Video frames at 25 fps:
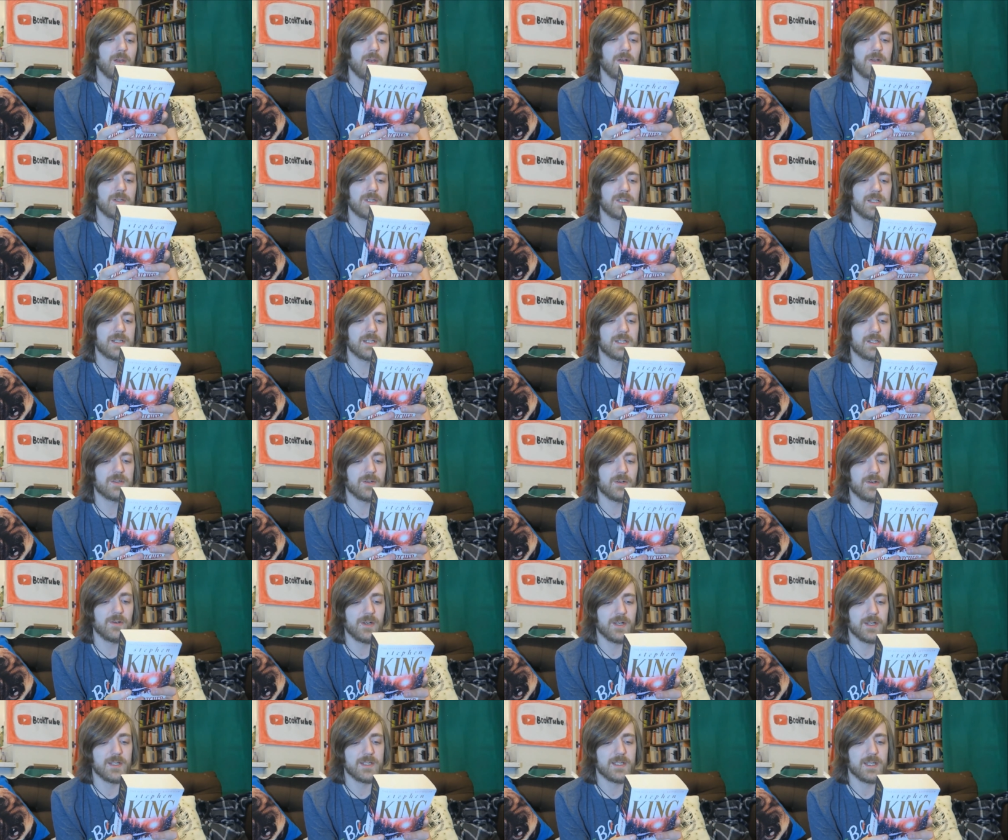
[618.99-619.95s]
lost,
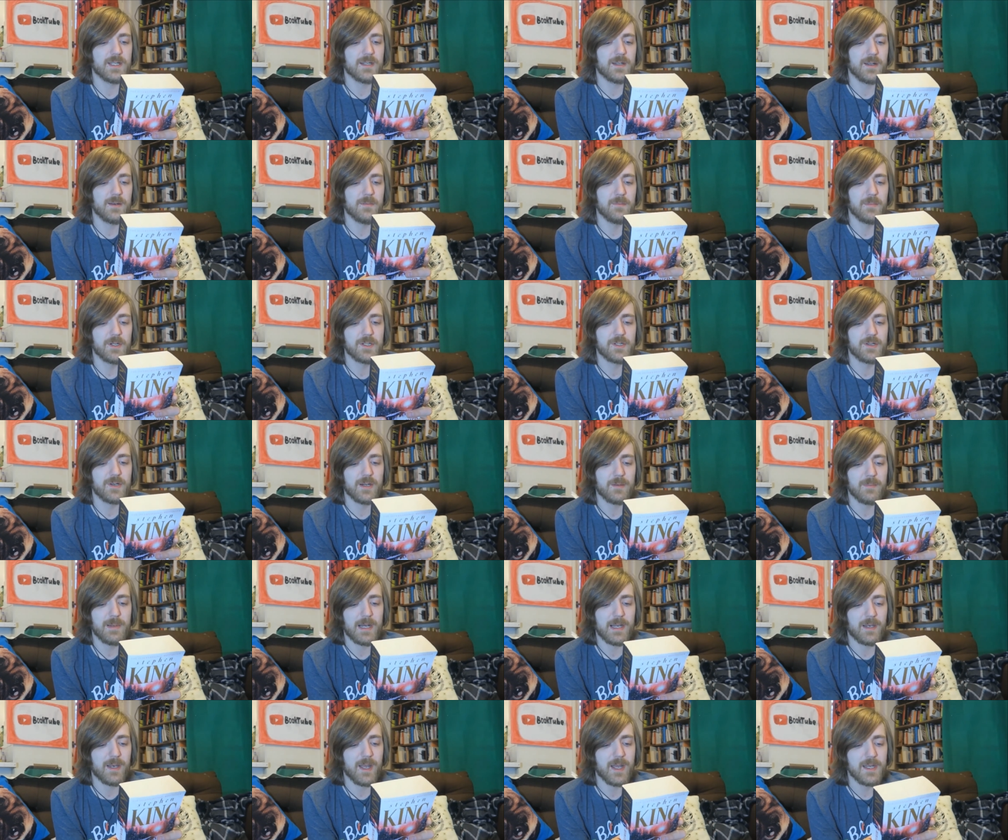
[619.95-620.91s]
disoriented, and
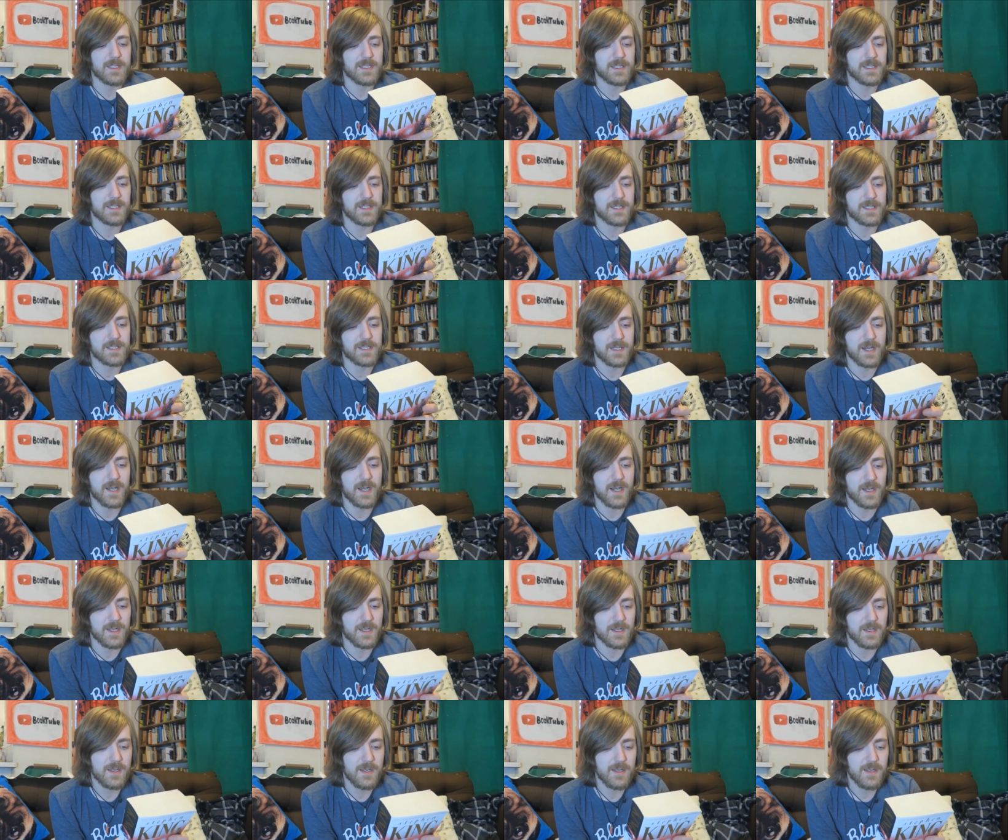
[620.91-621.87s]
muttering about lights in the
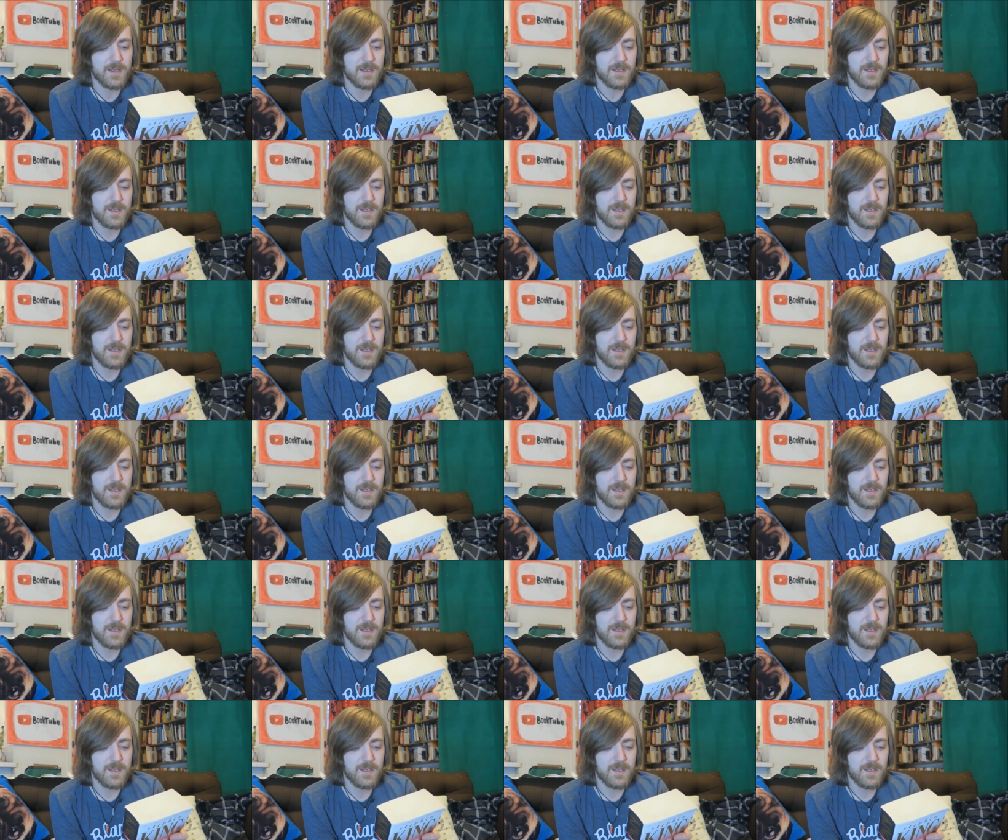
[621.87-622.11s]
sky.